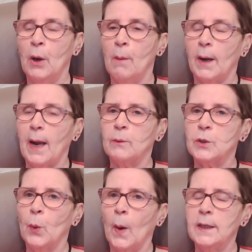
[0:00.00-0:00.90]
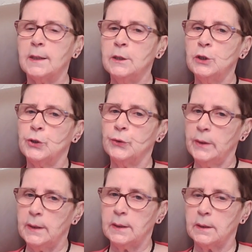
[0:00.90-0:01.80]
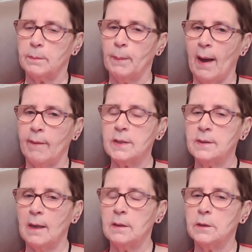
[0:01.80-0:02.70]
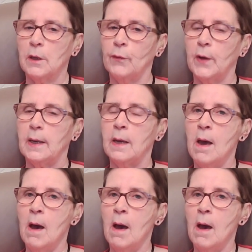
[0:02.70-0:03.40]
but I was quite intrigued by the sense that the